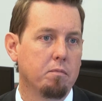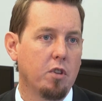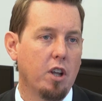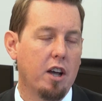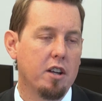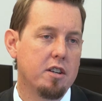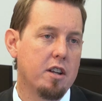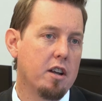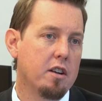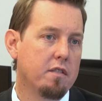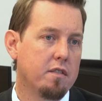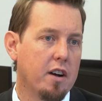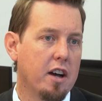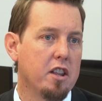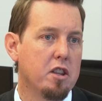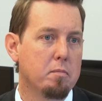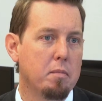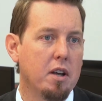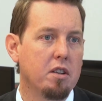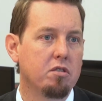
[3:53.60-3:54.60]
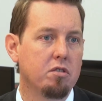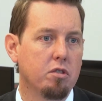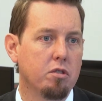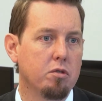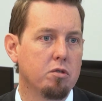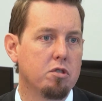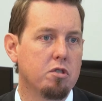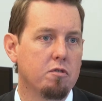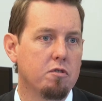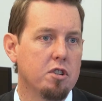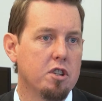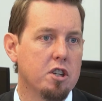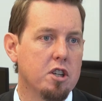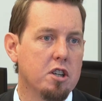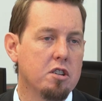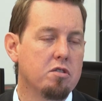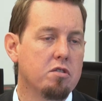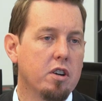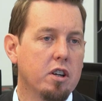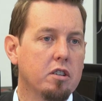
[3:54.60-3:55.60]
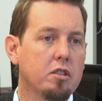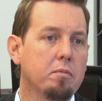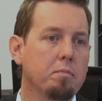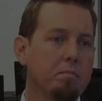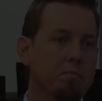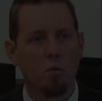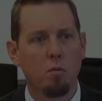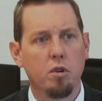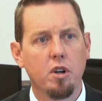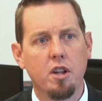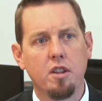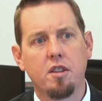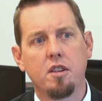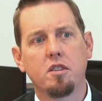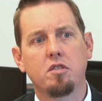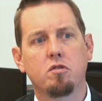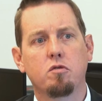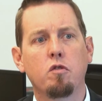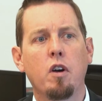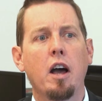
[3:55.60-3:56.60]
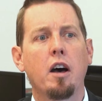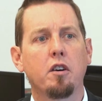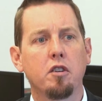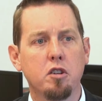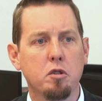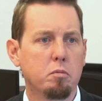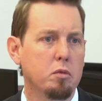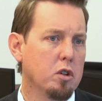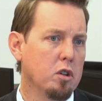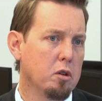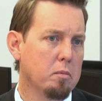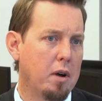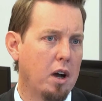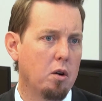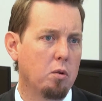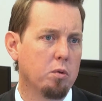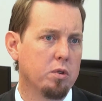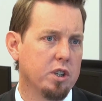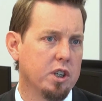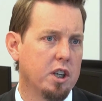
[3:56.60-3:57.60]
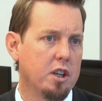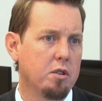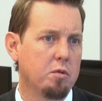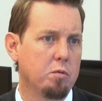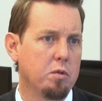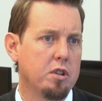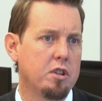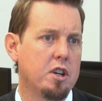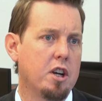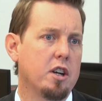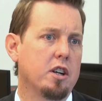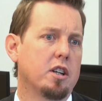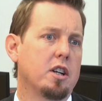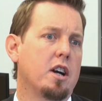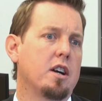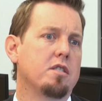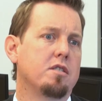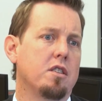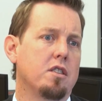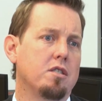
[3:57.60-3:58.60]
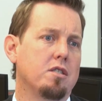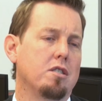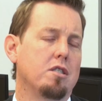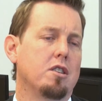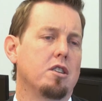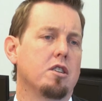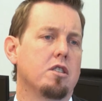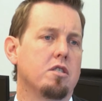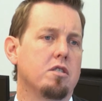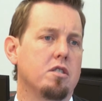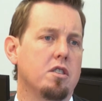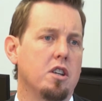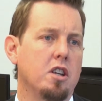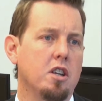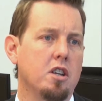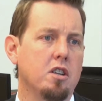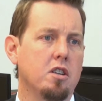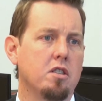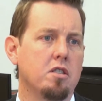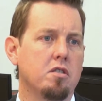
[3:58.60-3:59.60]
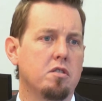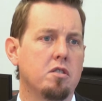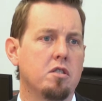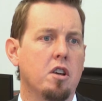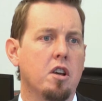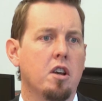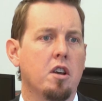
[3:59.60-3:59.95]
identify the best solution for the district. What I think is valuable about working with TERACAI's engineers is